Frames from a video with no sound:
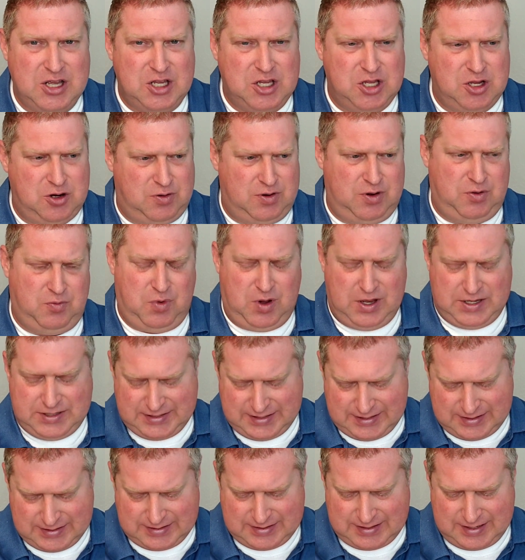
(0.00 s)
It
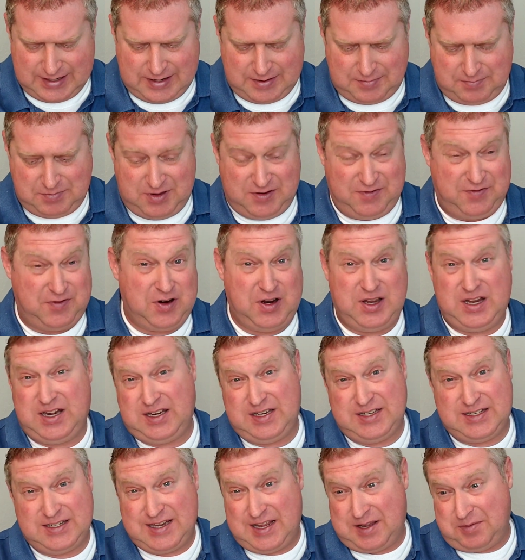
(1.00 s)
wasn't me
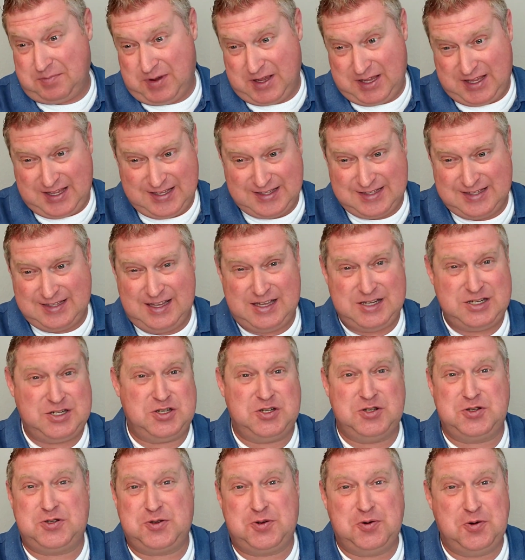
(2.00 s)
forgetting to take my kids'
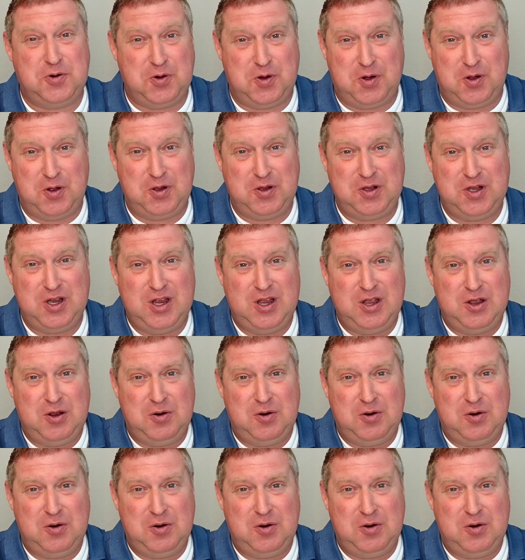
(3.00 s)
lunch to school,